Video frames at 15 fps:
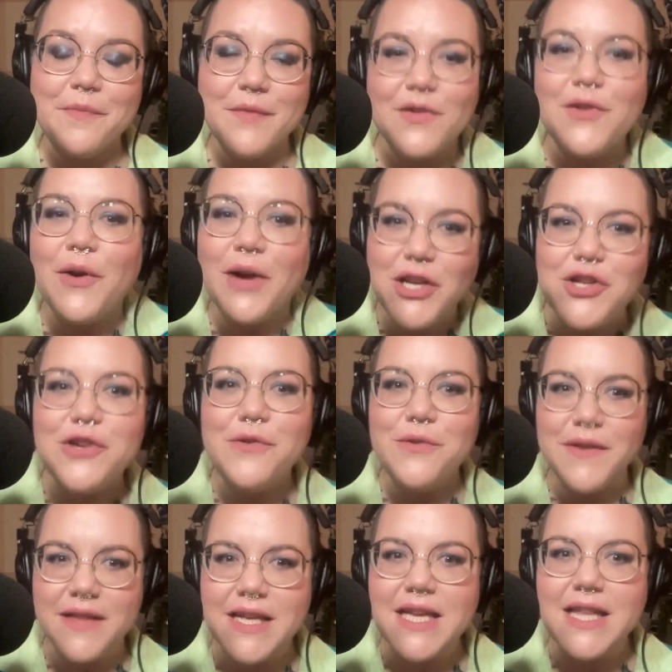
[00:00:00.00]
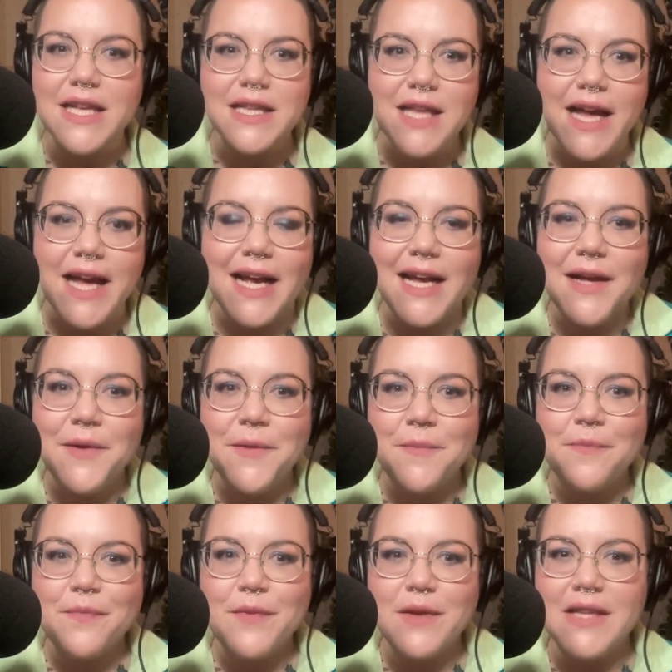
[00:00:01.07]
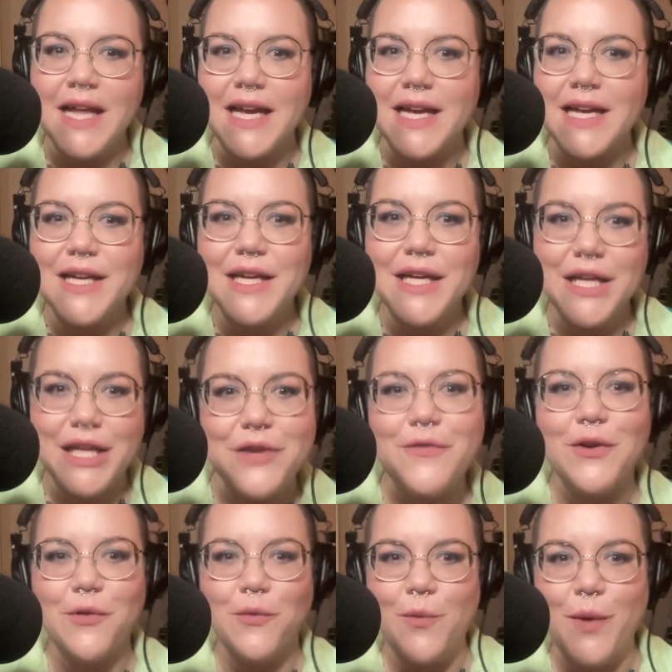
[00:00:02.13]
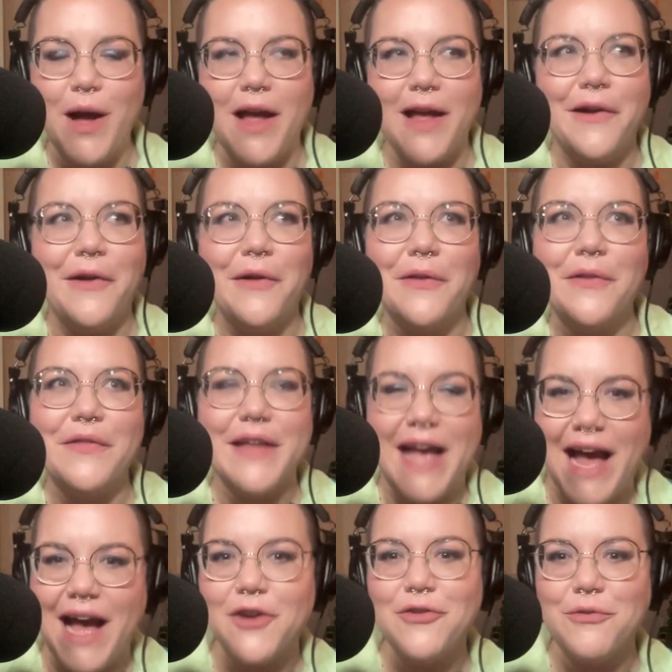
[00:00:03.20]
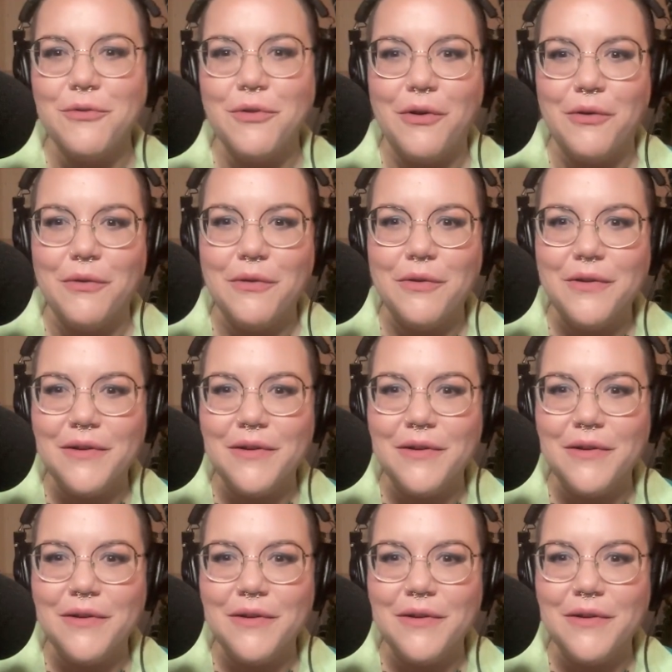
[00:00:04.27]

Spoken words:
So I do see that like even while the actual